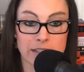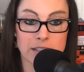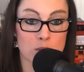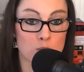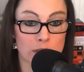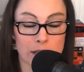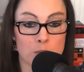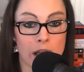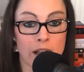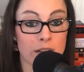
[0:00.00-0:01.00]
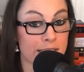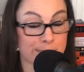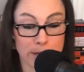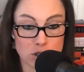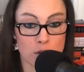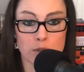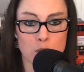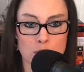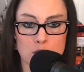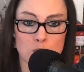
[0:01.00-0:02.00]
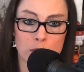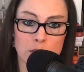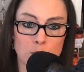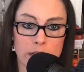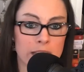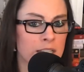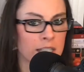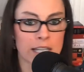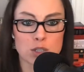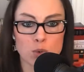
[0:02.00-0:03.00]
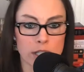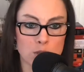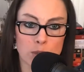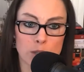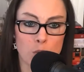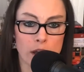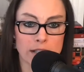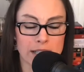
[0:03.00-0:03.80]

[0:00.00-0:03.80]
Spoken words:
and done really well, especially over the course of 2020 and 2021.